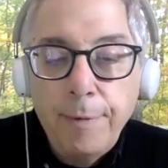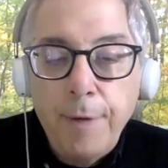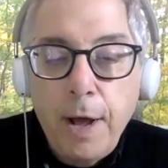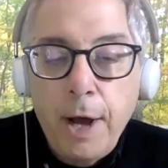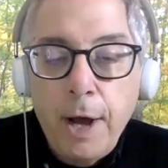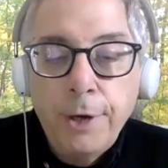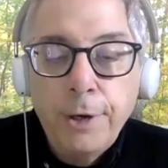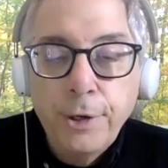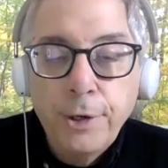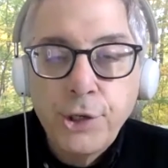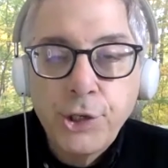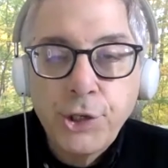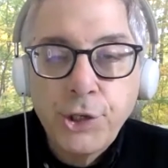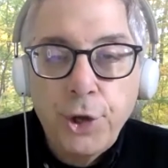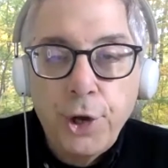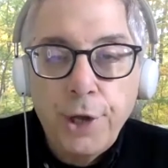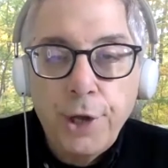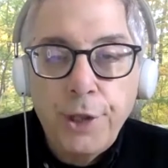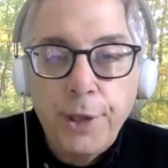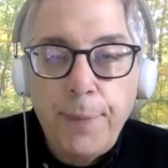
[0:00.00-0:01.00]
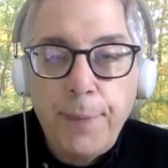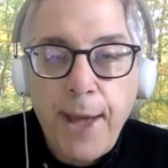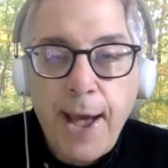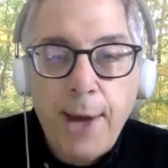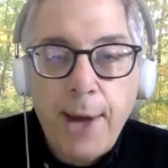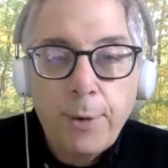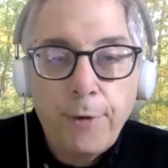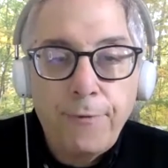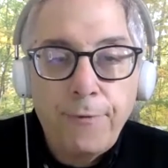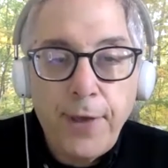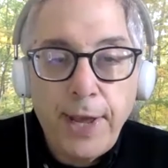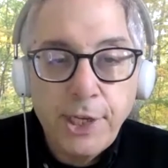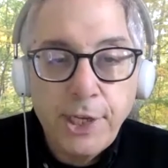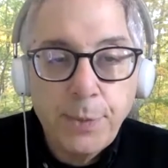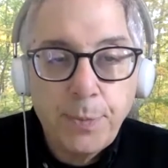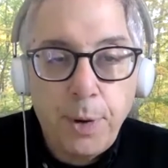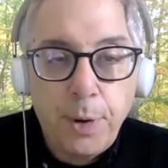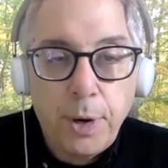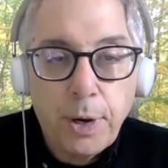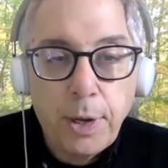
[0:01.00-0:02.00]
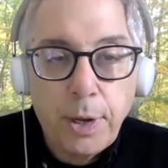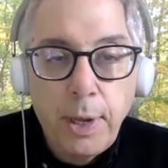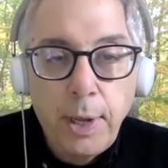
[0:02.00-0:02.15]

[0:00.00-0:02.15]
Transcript: understood the power of Facebook